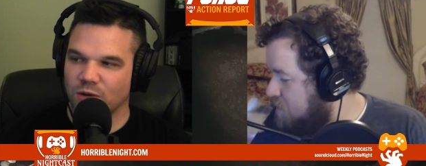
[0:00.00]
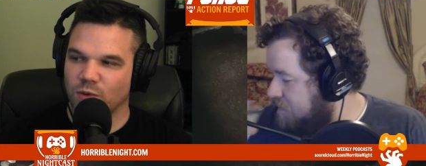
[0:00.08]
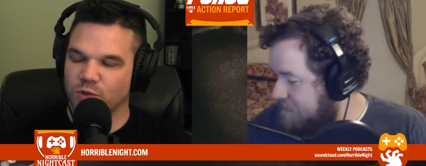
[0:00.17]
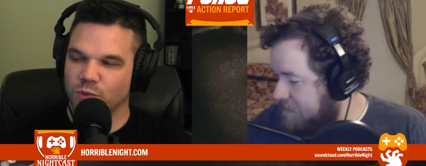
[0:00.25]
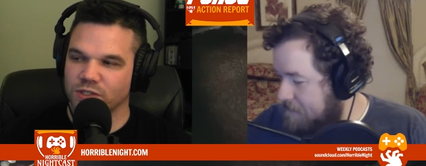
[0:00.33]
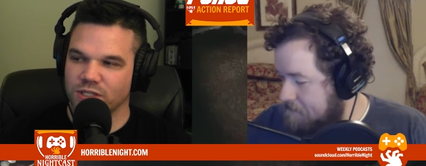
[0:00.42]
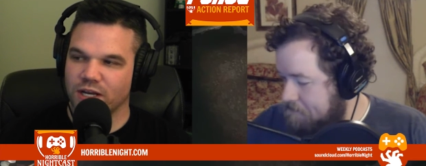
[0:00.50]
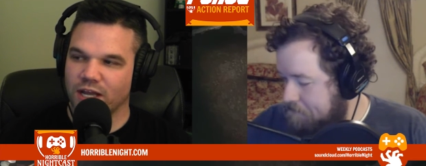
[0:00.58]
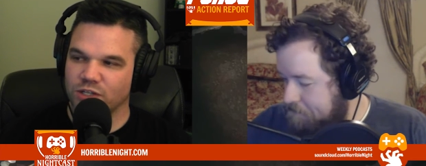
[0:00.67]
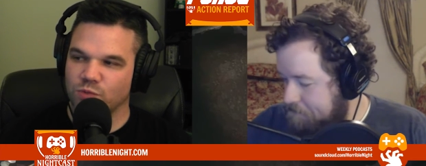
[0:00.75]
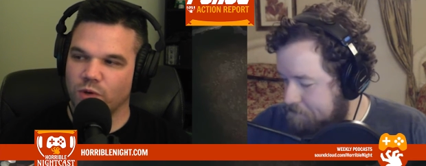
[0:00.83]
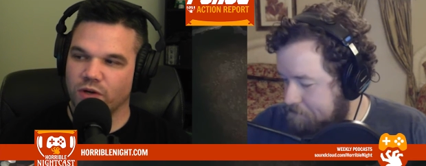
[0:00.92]
Speaker 1: Like, which one's the
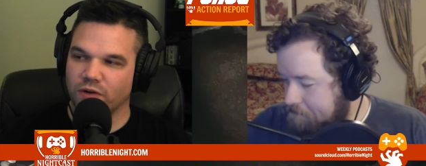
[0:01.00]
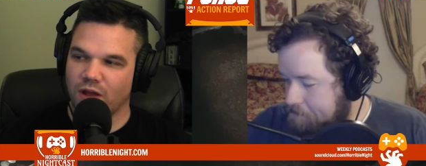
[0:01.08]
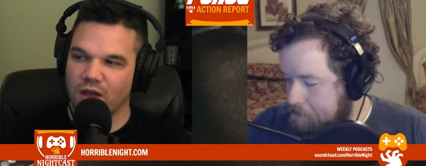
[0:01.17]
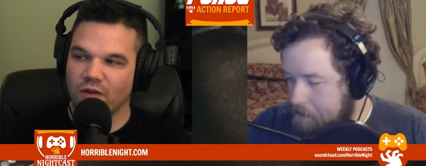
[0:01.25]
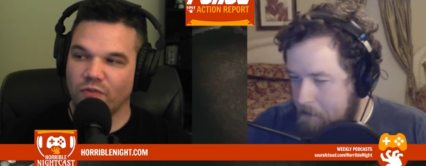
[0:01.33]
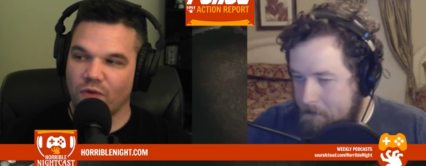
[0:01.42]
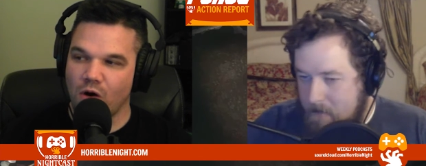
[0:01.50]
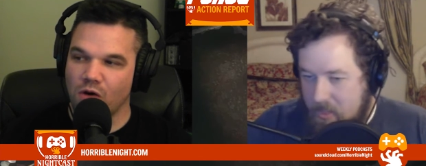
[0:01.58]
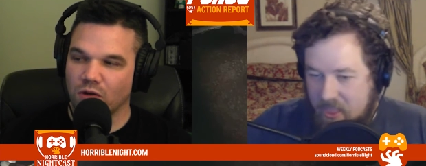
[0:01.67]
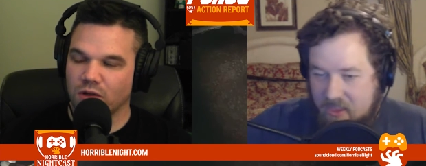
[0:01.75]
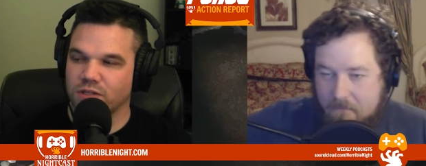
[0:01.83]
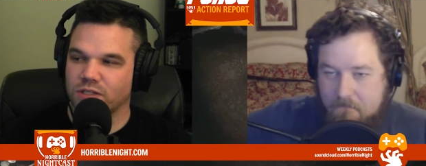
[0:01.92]
next one to kind of
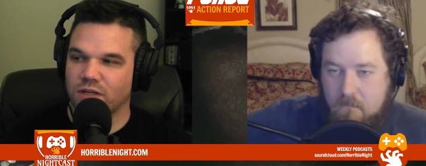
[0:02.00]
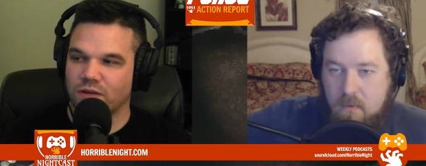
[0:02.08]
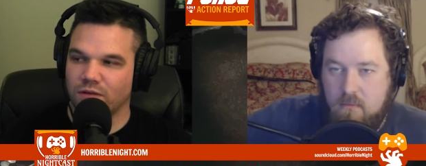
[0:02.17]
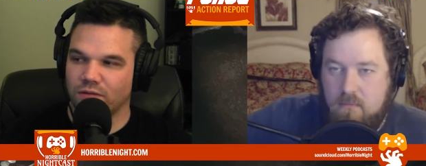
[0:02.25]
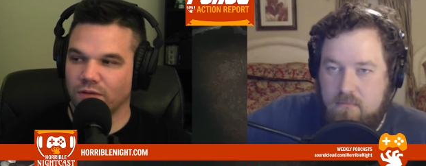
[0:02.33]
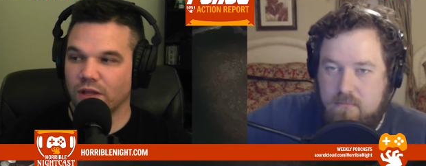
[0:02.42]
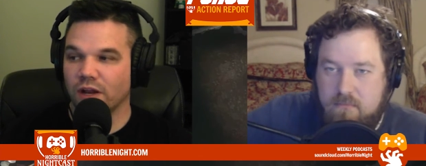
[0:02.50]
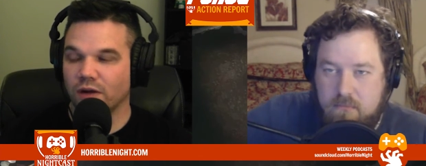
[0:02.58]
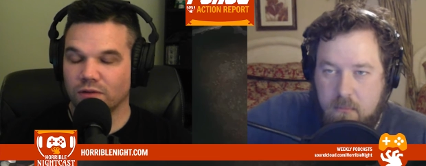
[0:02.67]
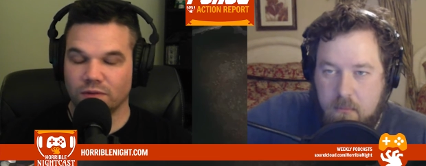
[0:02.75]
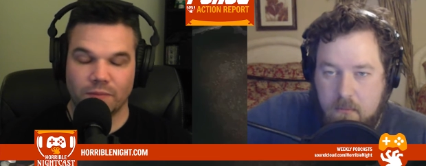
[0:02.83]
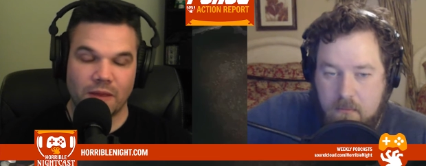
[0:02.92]
fall? Because you
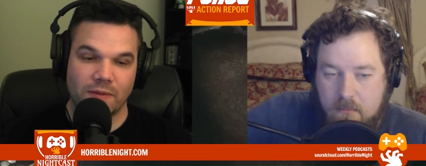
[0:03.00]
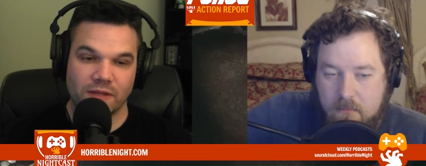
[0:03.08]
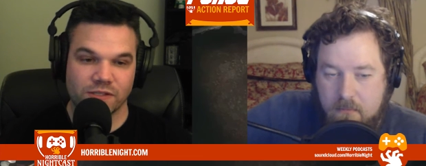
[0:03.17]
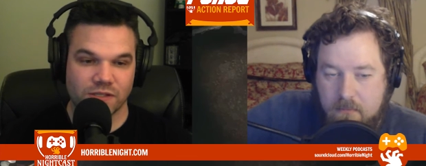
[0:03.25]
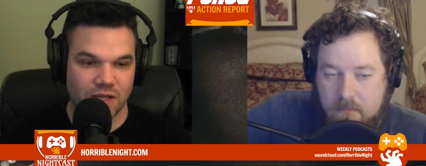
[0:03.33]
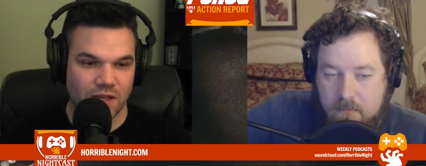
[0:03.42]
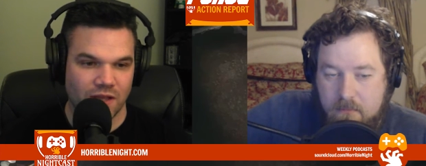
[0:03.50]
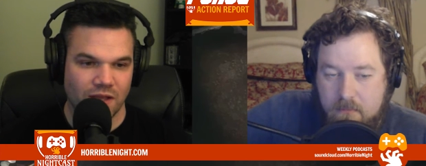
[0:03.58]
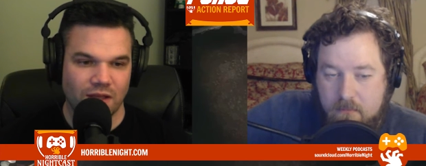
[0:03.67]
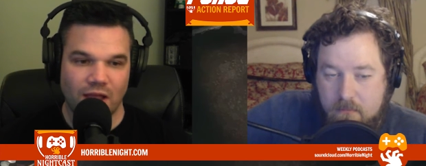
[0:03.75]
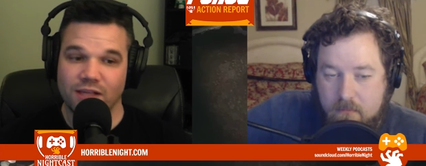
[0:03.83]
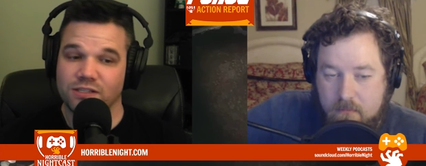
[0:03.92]
know, maybe it's
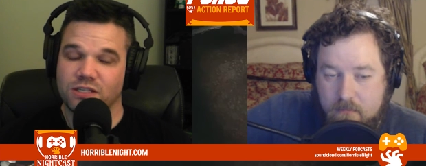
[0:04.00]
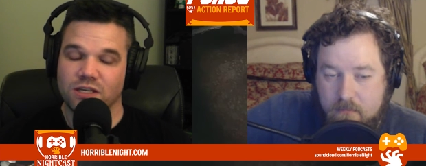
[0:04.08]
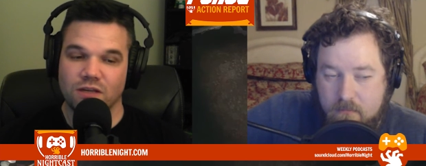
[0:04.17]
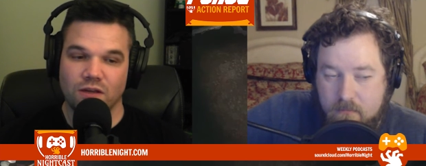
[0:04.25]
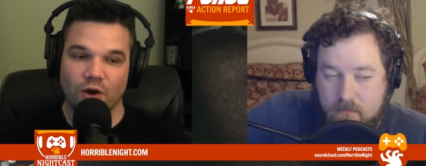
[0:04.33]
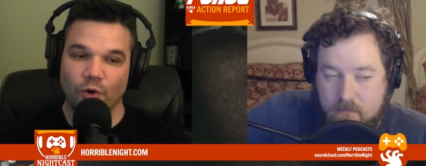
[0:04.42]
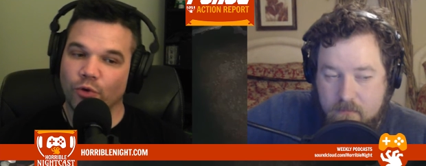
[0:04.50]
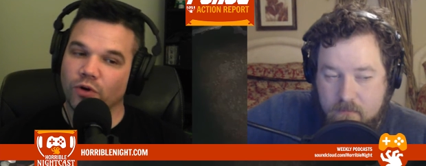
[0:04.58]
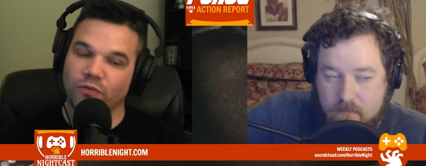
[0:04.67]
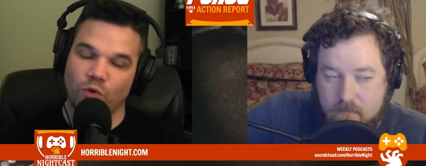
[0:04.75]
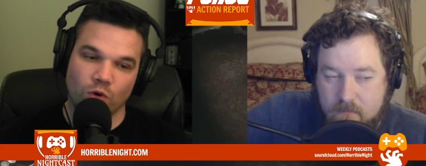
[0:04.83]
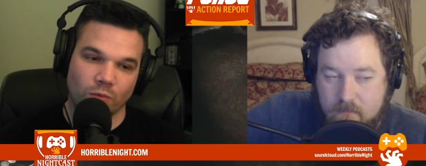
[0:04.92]
as the owner
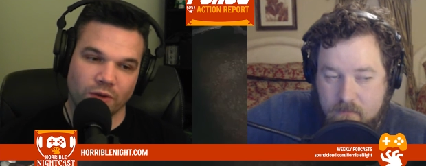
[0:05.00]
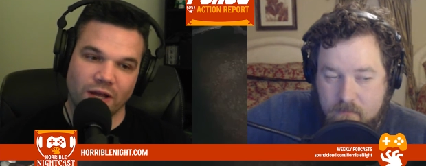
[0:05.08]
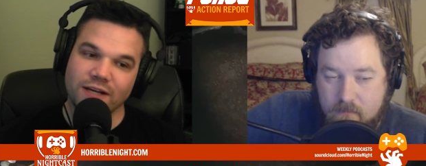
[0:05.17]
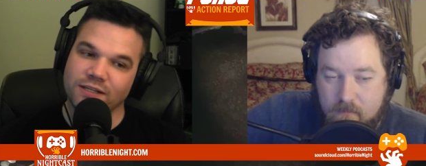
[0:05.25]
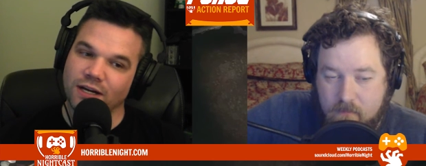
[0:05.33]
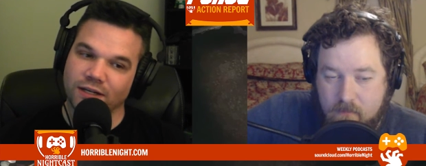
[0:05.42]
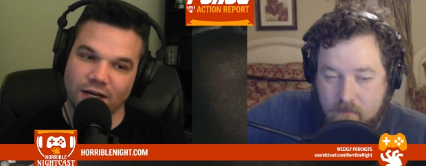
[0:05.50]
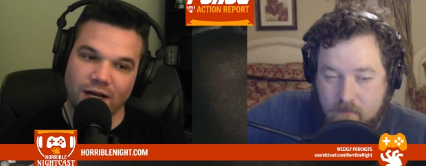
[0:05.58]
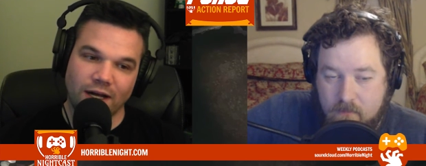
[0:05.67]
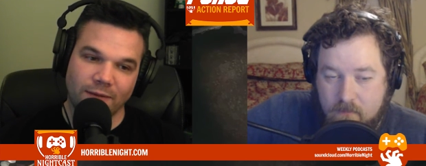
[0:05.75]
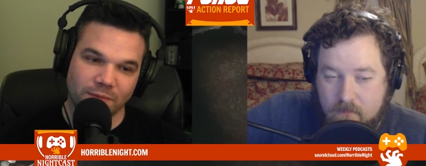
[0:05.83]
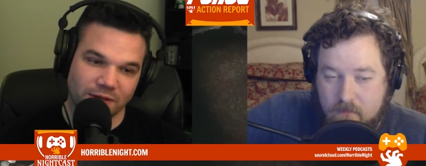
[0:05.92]
of
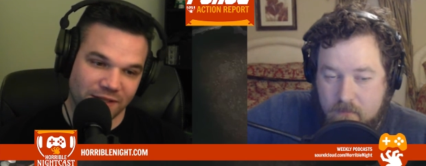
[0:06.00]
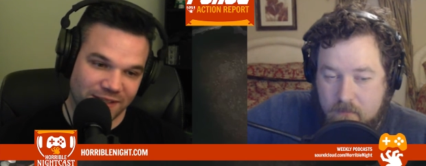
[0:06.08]
horriblenight.com,